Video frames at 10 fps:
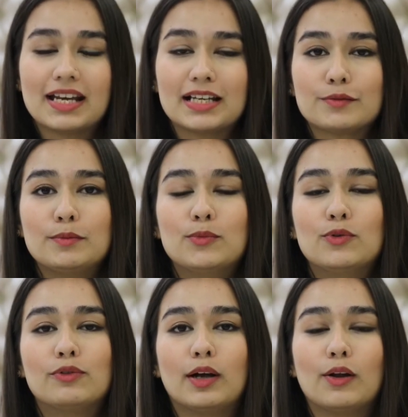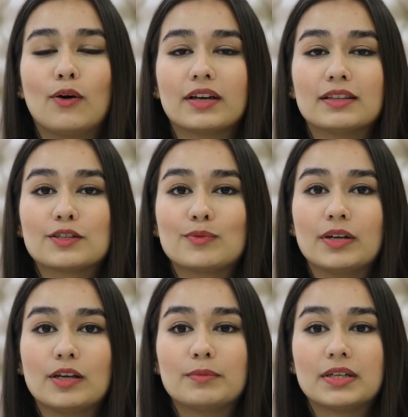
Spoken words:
as we move along in this video,